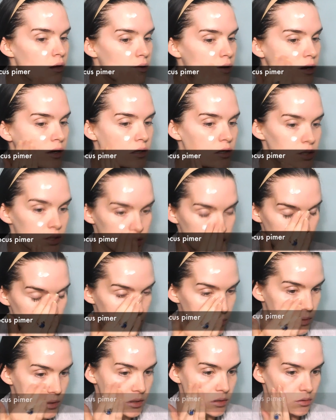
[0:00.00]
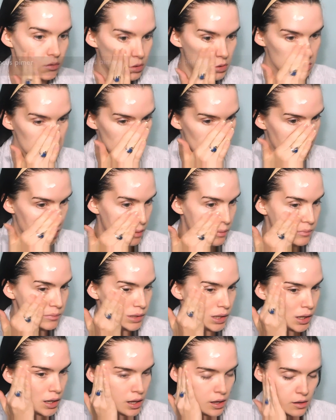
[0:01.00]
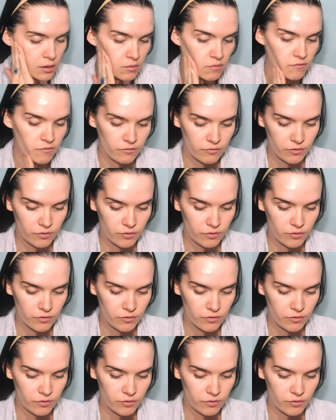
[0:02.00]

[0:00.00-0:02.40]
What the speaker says: And I just didn't want to use e.l.f.